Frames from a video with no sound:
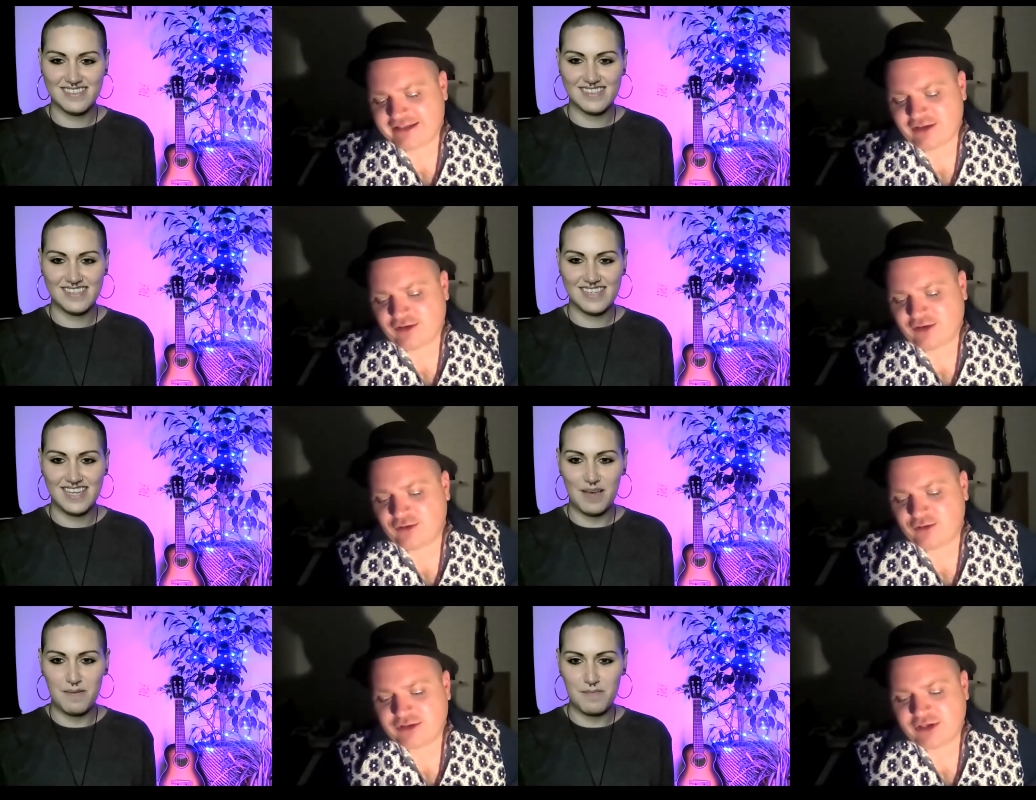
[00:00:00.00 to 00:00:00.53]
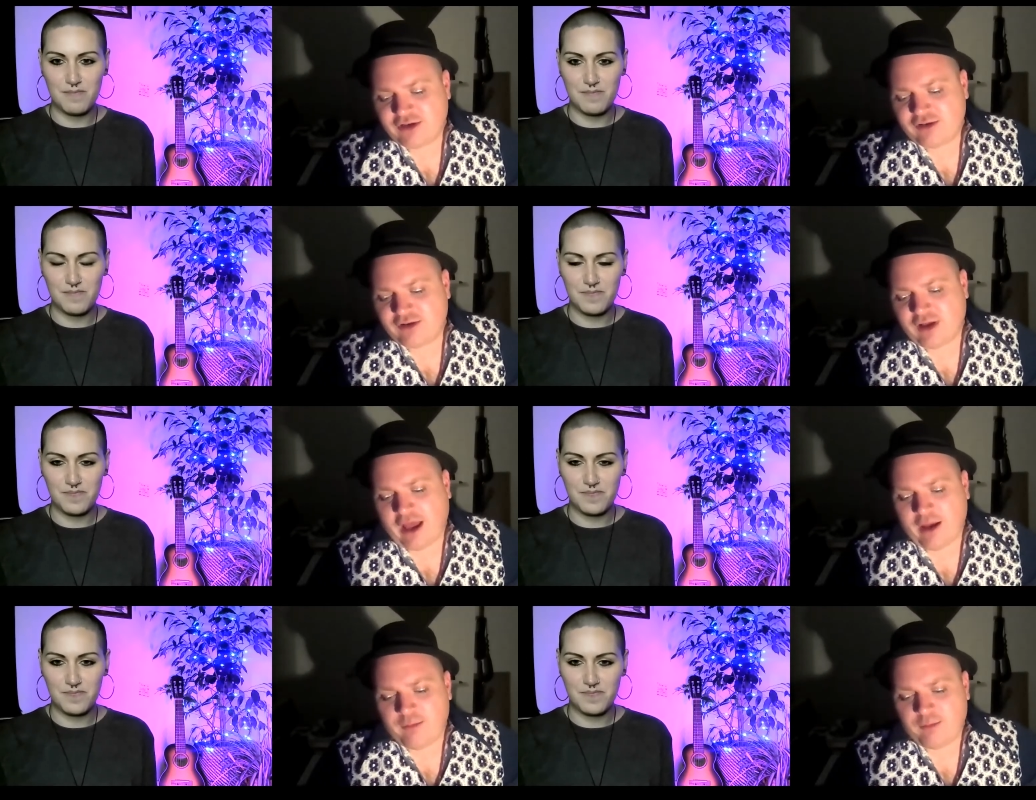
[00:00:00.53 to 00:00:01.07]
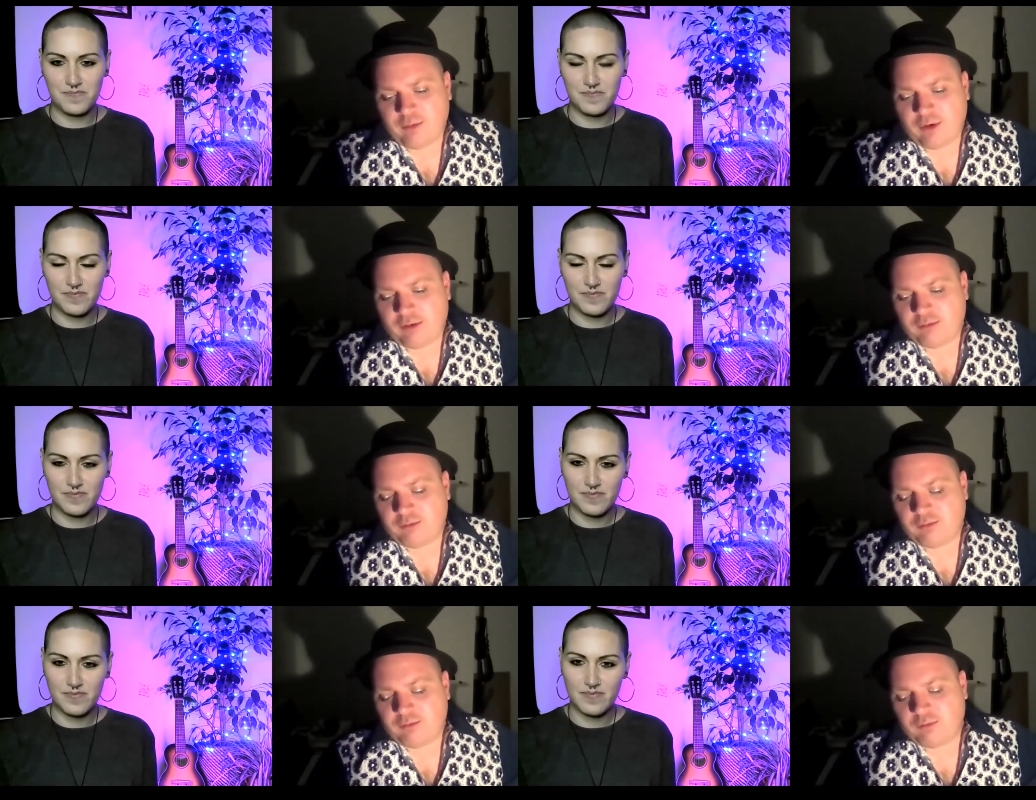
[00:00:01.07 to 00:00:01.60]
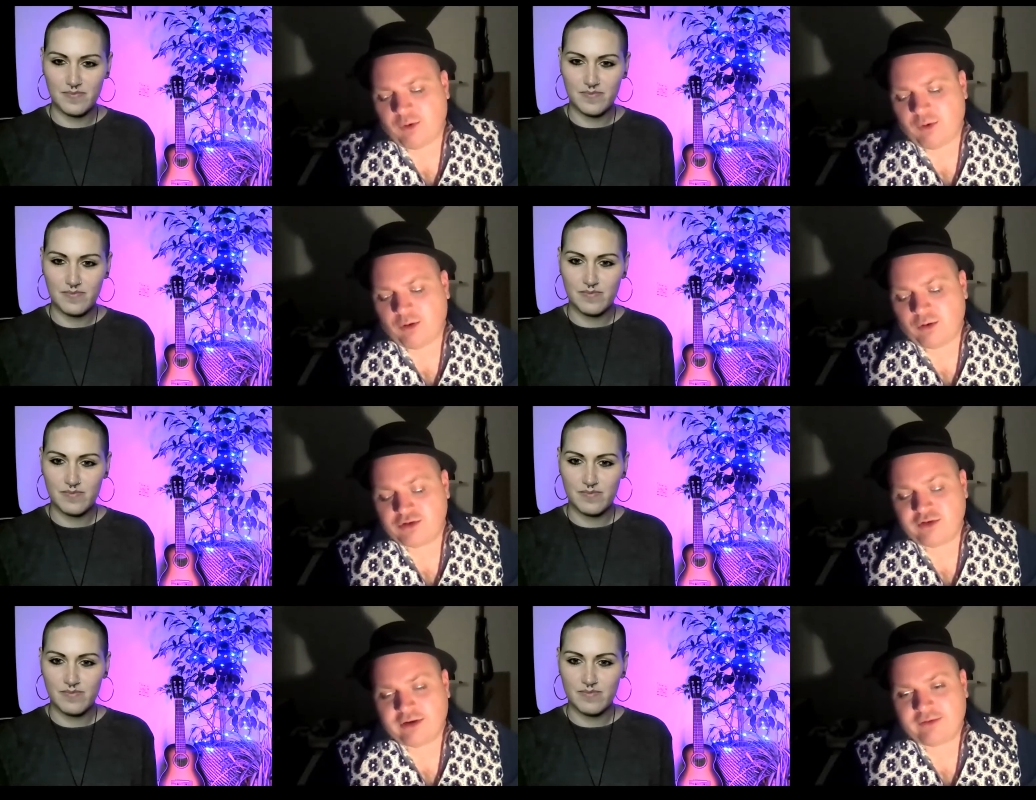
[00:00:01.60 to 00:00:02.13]
Speaker 1: You could also um,
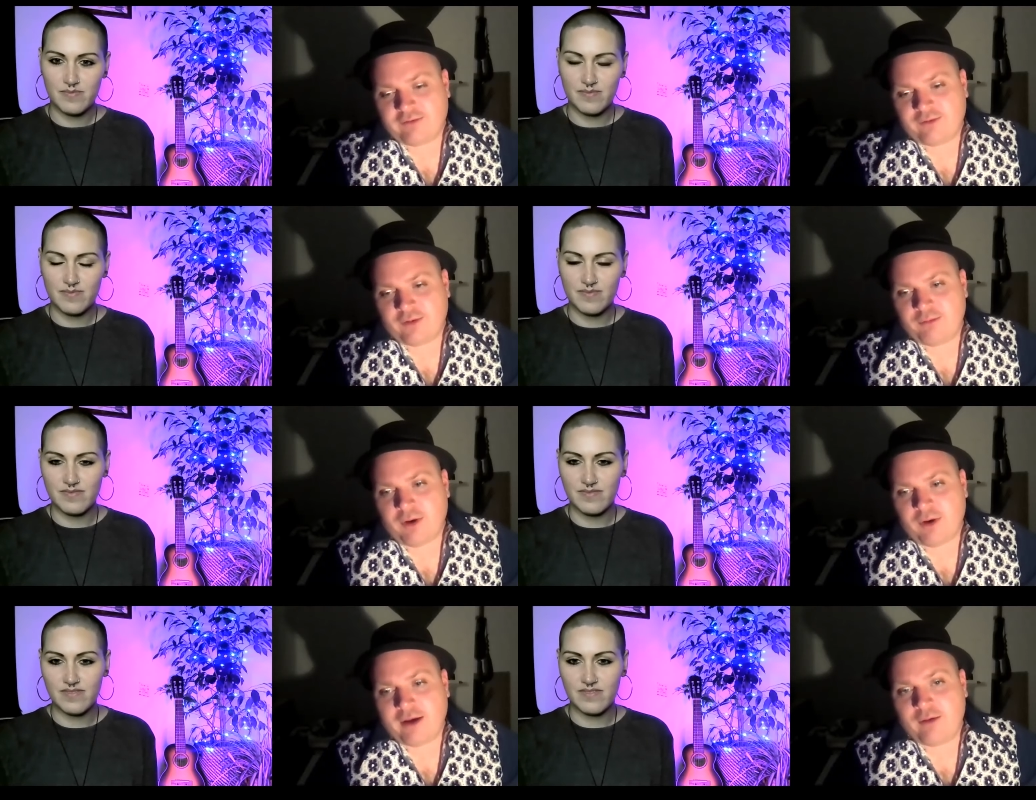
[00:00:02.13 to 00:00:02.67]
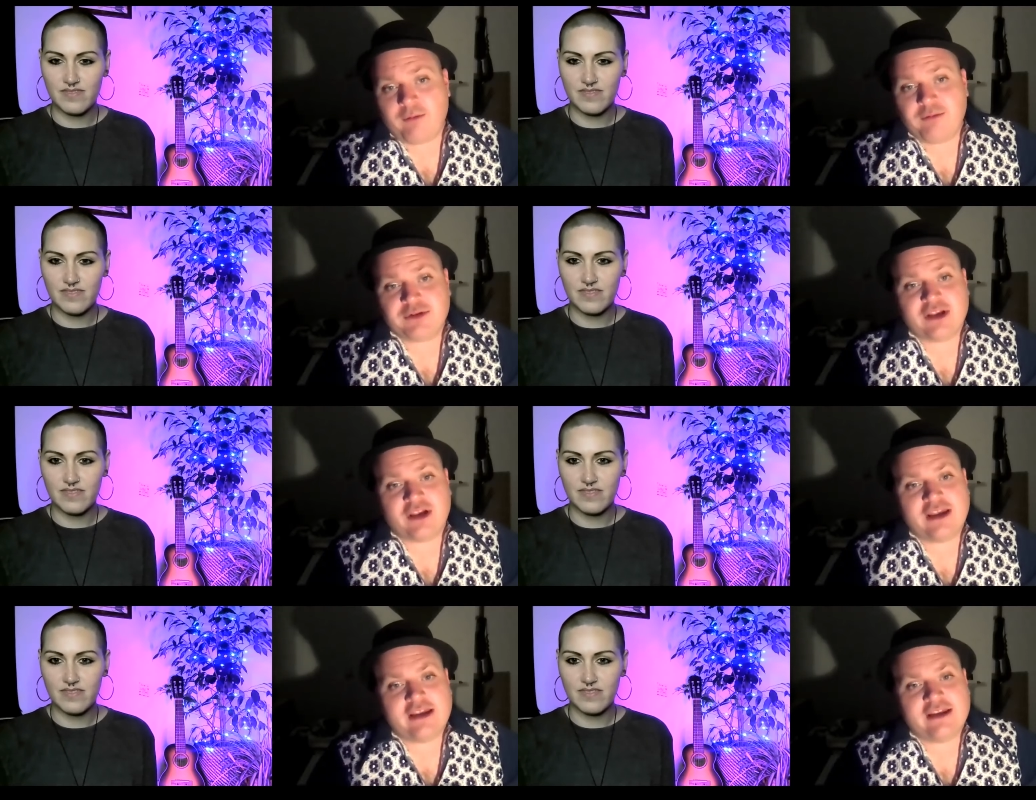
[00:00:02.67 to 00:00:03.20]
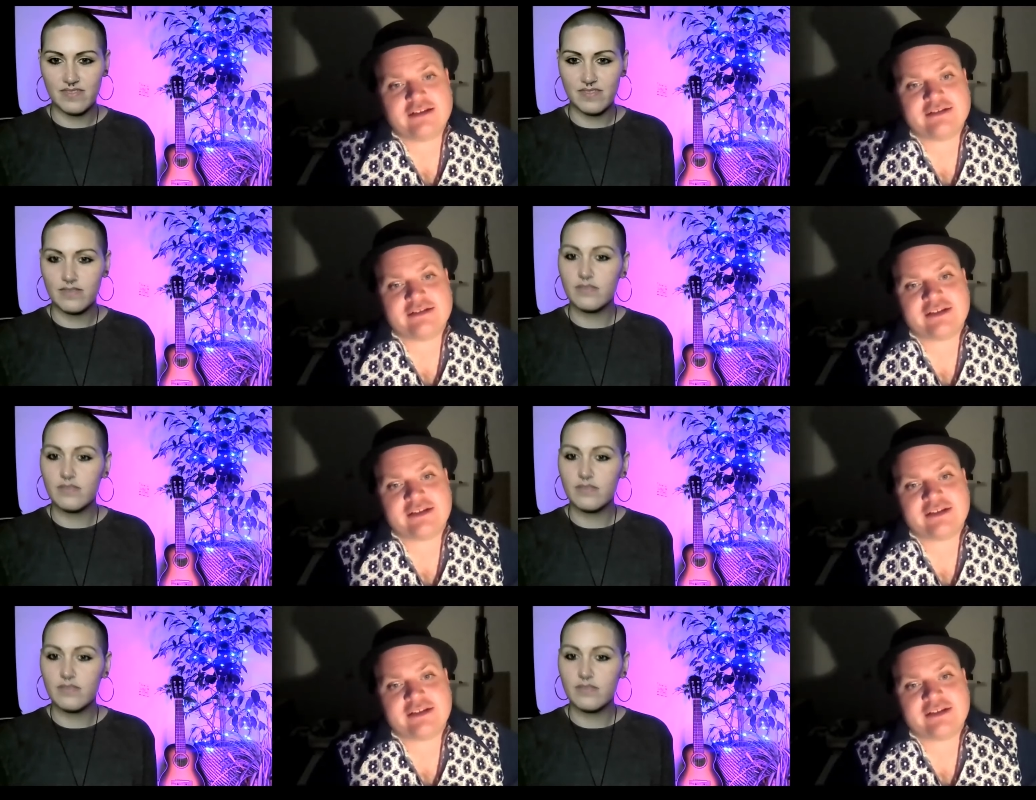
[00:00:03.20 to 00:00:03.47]
order it from my website.